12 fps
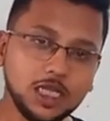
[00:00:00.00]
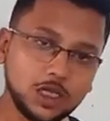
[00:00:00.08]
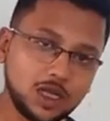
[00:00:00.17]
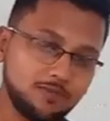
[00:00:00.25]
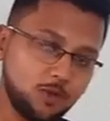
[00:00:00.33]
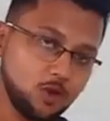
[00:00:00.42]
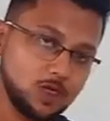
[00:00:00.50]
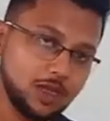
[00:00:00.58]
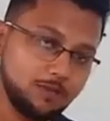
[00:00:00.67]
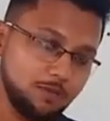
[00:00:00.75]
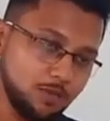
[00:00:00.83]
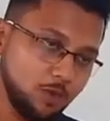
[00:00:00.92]
You can put
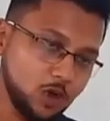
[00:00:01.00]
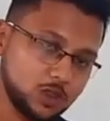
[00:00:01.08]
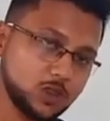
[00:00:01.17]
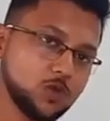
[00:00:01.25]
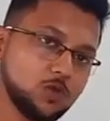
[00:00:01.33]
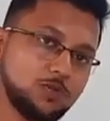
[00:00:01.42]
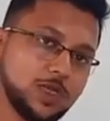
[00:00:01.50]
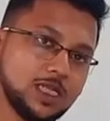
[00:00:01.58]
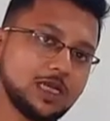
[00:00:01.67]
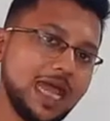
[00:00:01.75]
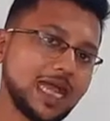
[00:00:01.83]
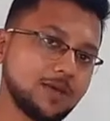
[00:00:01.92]
both two would be
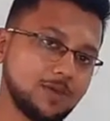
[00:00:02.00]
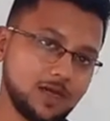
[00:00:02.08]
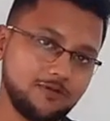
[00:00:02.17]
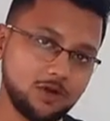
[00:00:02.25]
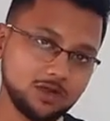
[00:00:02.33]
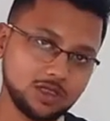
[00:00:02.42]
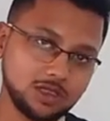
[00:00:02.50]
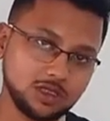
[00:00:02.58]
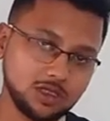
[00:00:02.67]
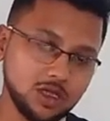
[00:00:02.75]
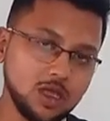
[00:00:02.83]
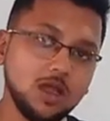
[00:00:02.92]
the academic
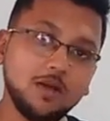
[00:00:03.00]
references.